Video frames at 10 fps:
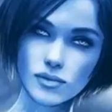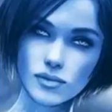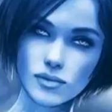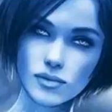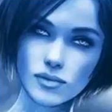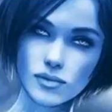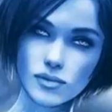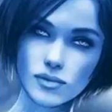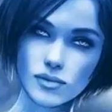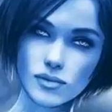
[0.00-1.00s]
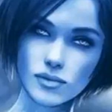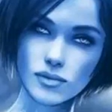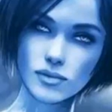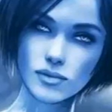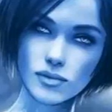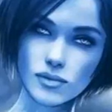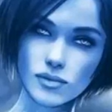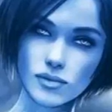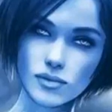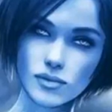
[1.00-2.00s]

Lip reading: [no speech]